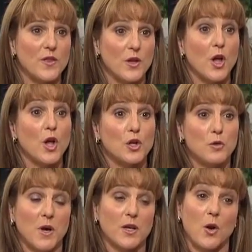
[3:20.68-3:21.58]
or whether
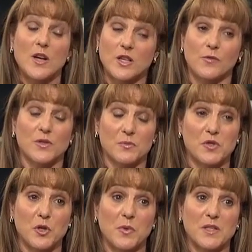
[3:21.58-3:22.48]
you might go, actually, I've got some
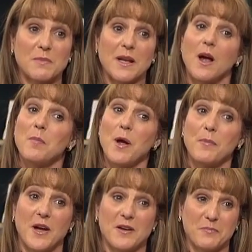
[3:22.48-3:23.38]
surplus money, I
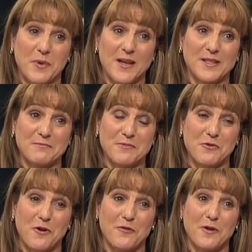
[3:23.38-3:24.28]
might pay, pay, some
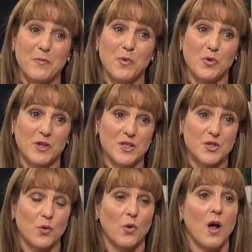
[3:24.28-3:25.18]
more off a
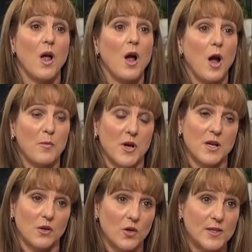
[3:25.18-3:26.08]
mortgage, or I
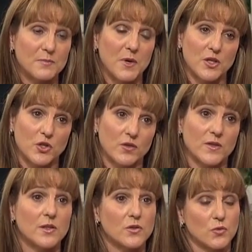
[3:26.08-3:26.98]
might increase my
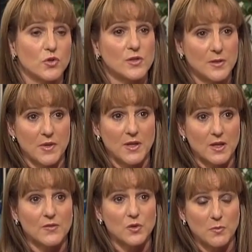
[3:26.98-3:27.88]
insurances, or do something
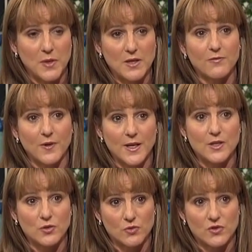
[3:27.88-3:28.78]
that gives you a better
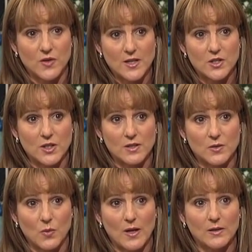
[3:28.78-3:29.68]
financial strategy
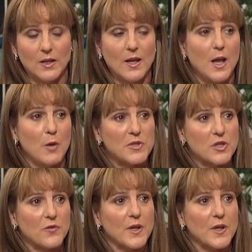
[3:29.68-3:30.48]
as okay. well. But